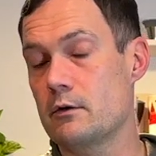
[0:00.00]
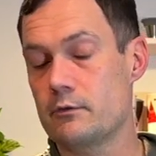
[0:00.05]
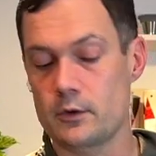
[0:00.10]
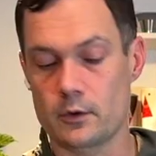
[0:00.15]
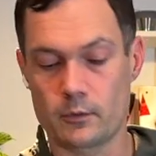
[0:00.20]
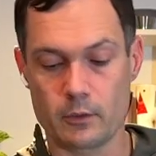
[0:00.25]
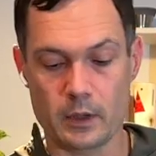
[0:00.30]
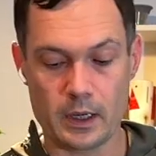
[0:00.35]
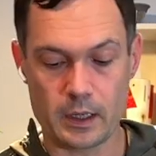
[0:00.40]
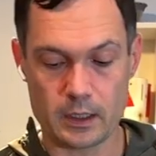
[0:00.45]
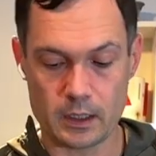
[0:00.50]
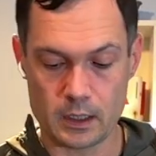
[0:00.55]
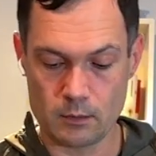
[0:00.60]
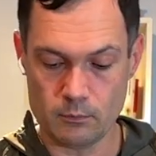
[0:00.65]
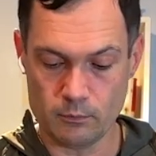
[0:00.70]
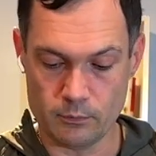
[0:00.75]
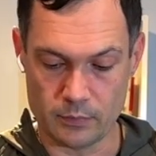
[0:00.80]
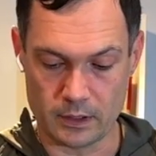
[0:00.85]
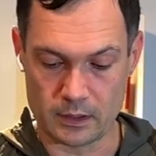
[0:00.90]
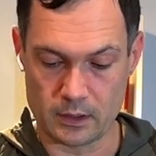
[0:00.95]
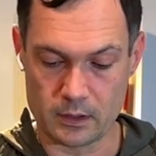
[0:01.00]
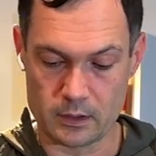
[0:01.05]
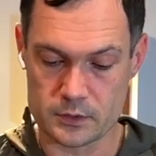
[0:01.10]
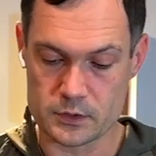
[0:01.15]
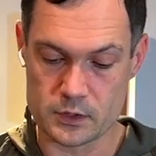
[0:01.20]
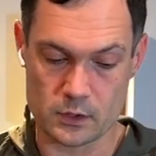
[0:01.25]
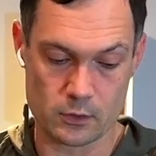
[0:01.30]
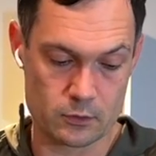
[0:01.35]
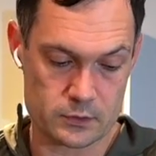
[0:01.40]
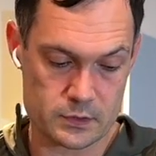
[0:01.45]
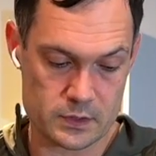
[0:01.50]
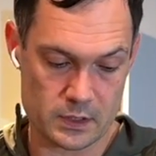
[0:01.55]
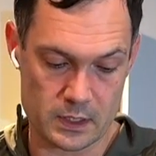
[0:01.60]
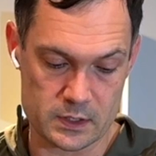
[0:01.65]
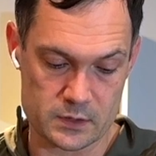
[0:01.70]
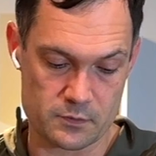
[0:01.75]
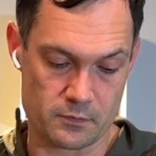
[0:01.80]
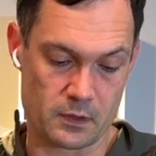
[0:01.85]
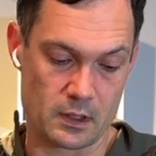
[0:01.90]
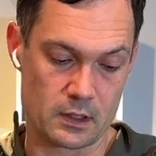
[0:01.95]
you're riding, but it is a good size
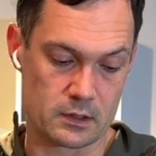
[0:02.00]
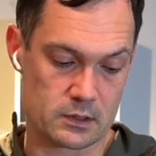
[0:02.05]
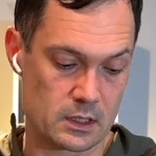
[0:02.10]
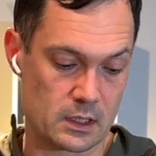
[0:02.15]
vent.